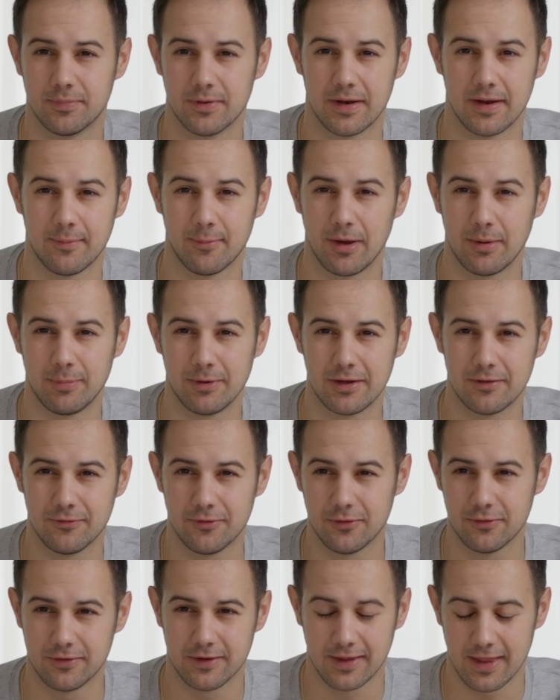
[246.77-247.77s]
but I might be
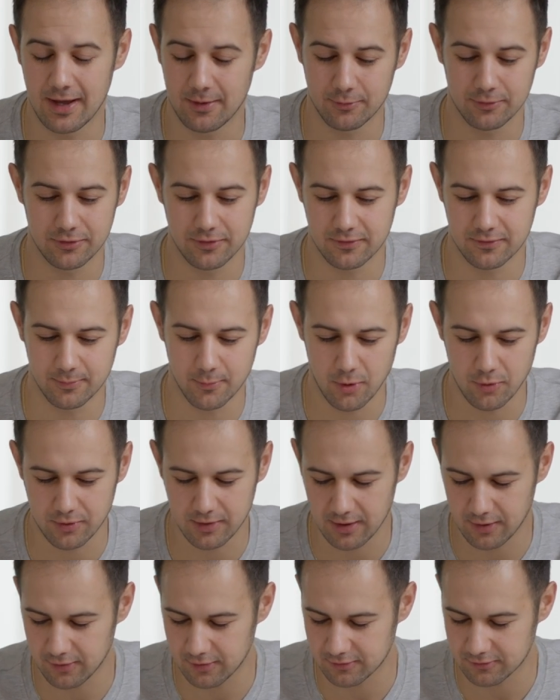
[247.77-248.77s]
confusing that with the smoke
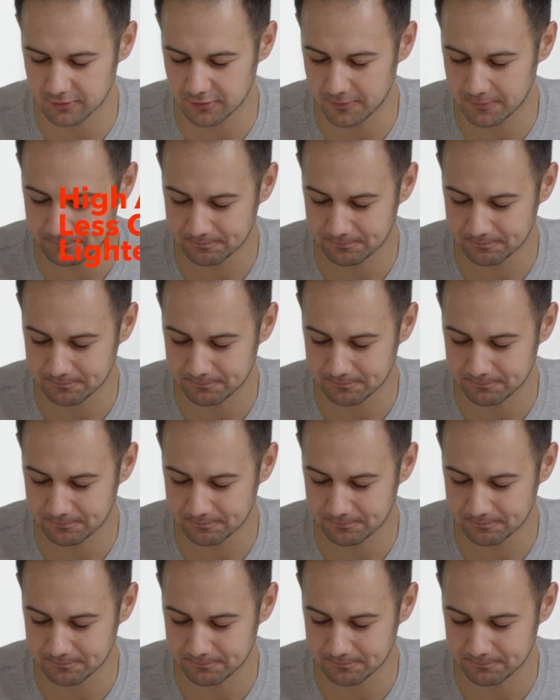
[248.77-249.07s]
character.